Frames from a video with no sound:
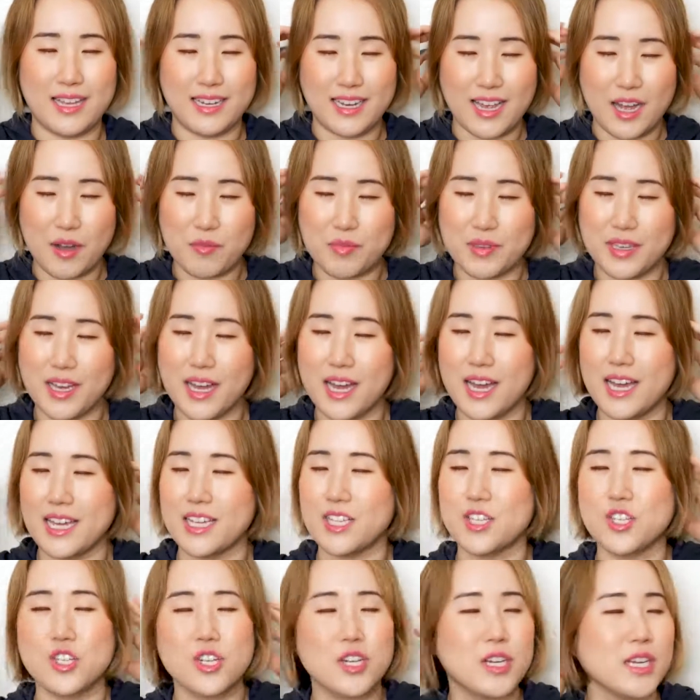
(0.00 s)
now
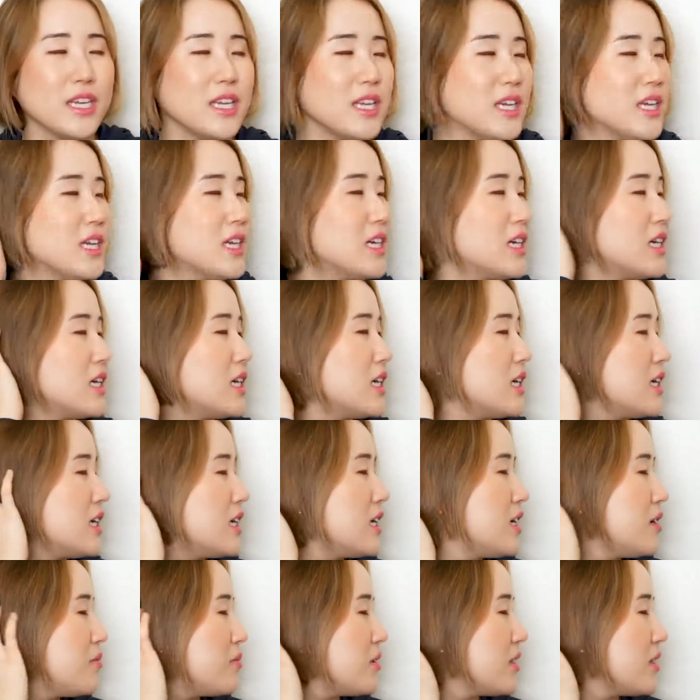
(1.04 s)
behind your ear,